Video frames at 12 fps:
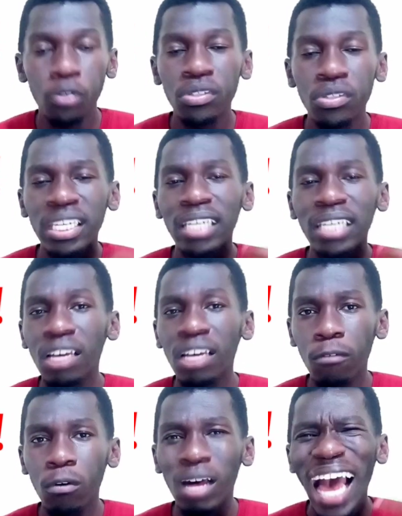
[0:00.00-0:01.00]
Your skill
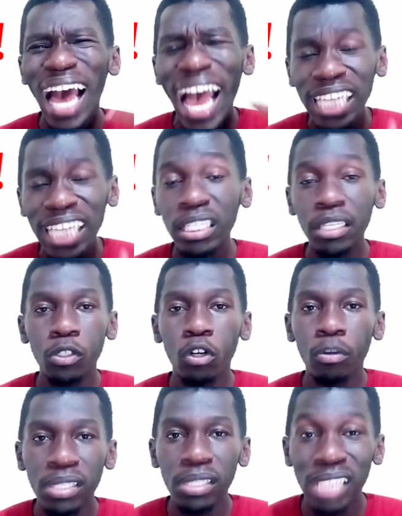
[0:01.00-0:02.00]
level highly
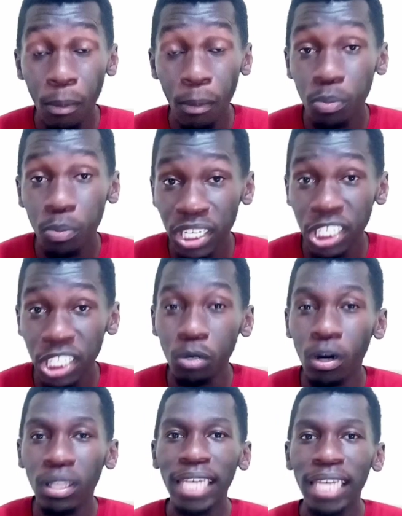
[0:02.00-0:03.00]
determines how much money
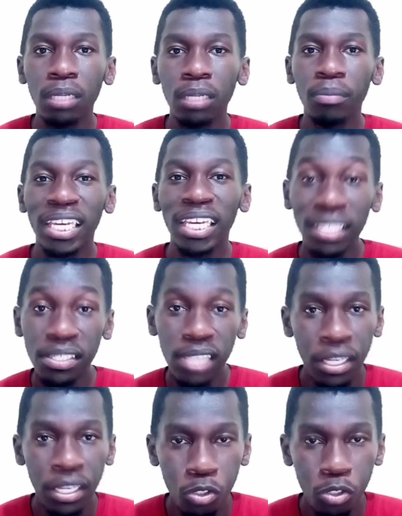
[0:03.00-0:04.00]
you are likely to make in
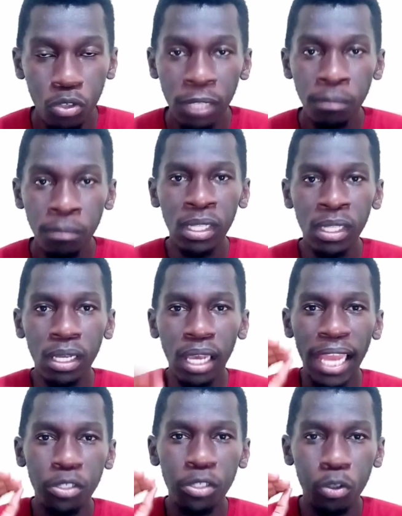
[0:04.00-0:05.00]
this industry.
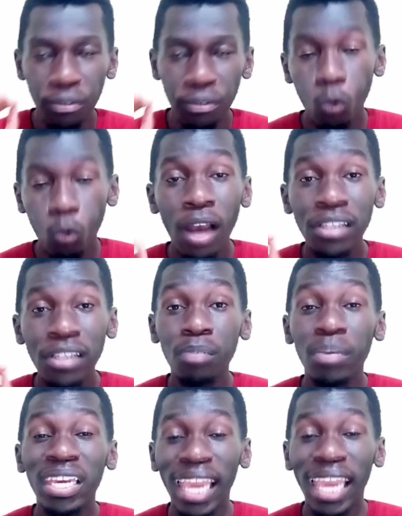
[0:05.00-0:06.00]
And so, if you want
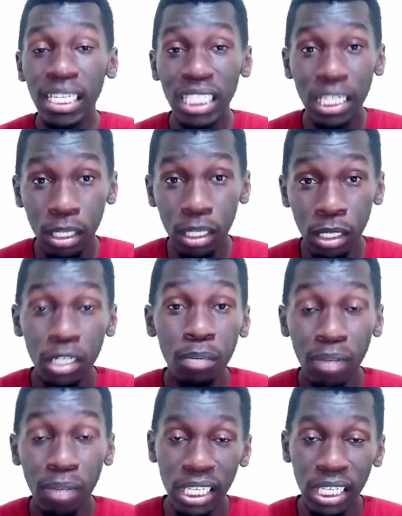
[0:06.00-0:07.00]
to make any
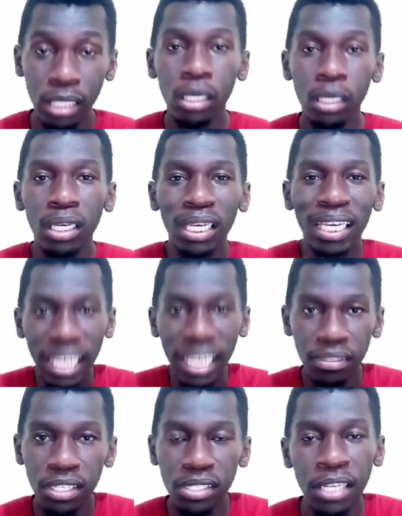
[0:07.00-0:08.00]
good money
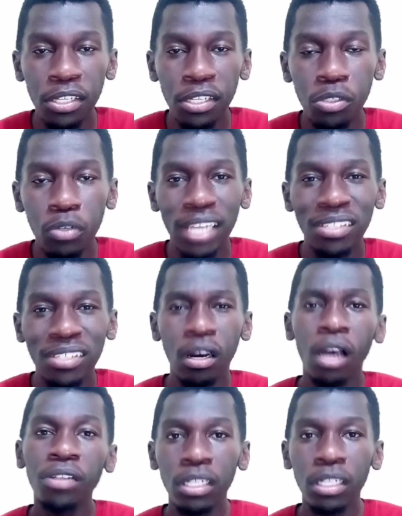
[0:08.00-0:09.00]
in this industry as a
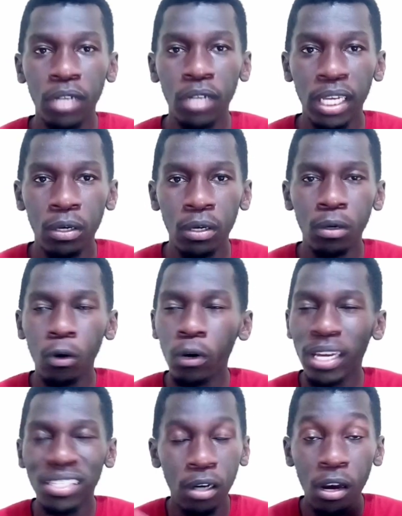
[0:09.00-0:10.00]
content creator
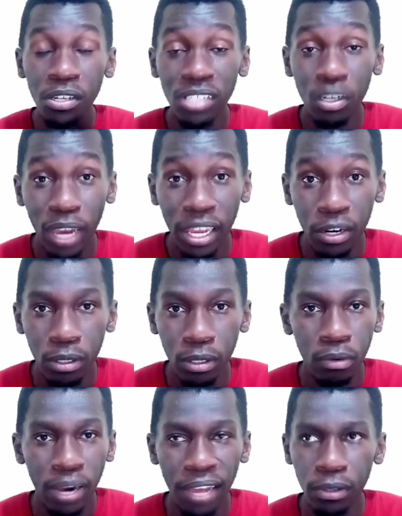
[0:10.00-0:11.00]
or as a content
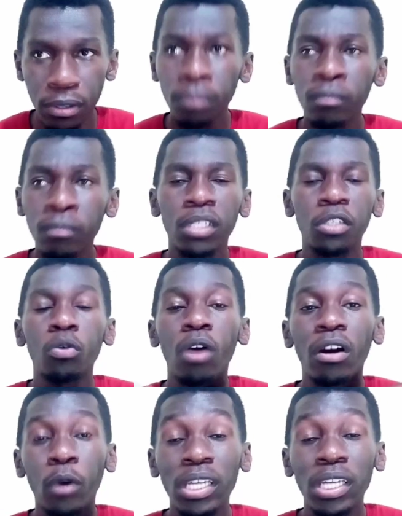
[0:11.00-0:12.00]
writer, rather,
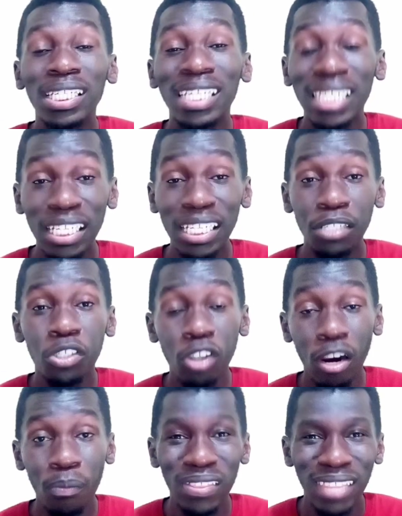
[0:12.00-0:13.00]
you are going to need to
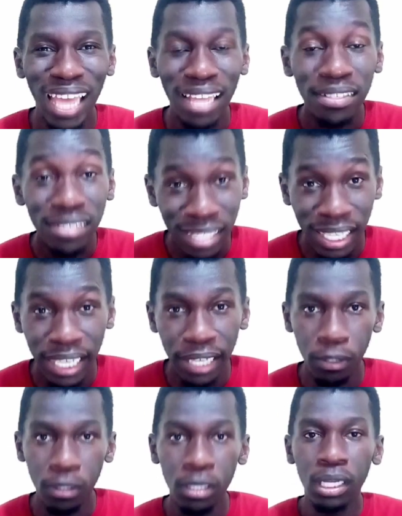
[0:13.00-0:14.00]
sharpen that
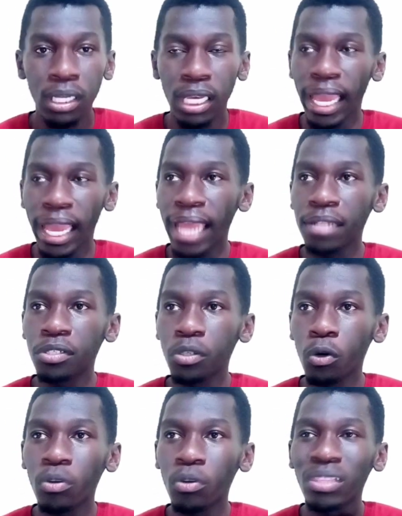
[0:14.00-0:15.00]
skill. And
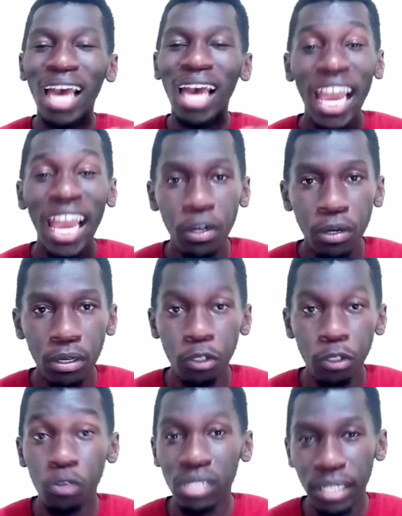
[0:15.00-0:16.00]
so, the
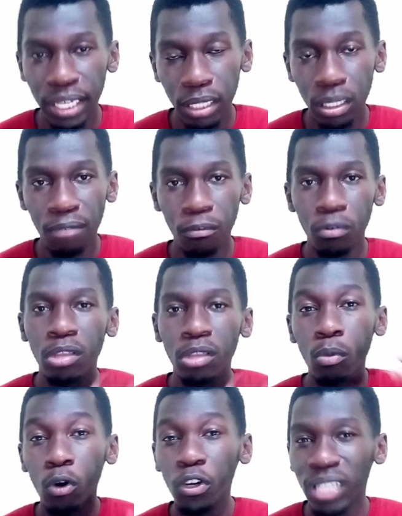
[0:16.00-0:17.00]
higher your skill level,
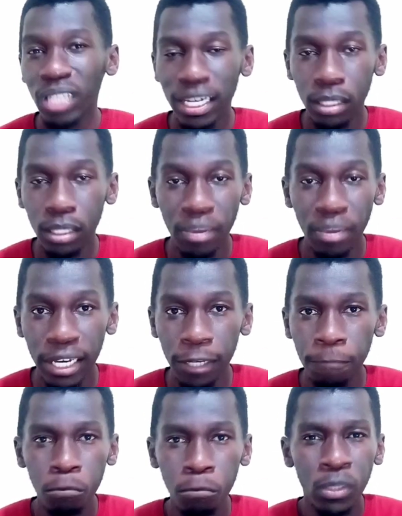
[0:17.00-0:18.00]
the more you're likely to make.